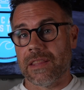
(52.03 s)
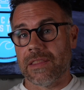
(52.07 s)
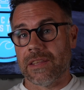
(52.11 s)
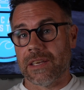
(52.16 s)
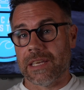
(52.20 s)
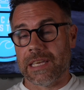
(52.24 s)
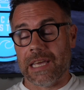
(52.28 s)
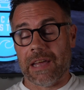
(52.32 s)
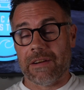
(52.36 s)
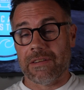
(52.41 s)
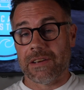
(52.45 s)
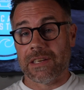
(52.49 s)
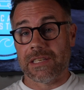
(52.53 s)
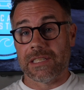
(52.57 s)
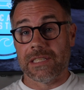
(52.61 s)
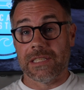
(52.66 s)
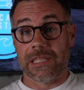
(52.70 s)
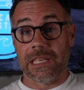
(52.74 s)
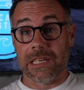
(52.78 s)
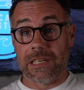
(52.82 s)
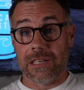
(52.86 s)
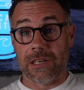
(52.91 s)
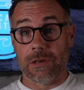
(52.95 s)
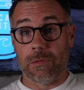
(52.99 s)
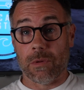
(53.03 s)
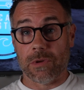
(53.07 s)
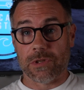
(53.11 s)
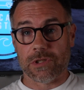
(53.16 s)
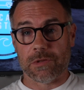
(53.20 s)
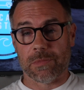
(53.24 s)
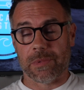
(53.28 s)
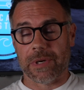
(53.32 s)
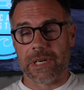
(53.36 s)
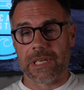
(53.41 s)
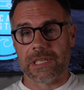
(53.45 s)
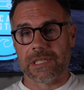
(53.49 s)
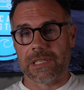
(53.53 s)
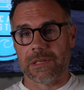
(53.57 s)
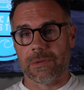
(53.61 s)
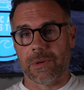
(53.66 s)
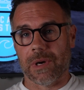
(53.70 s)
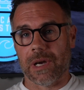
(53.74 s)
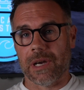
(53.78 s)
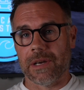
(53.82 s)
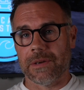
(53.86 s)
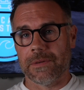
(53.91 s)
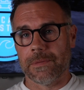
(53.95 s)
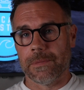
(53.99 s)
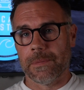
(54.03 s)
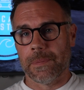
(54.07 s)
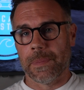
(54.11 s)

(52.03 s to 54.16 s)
the garage didn't know what springs they were,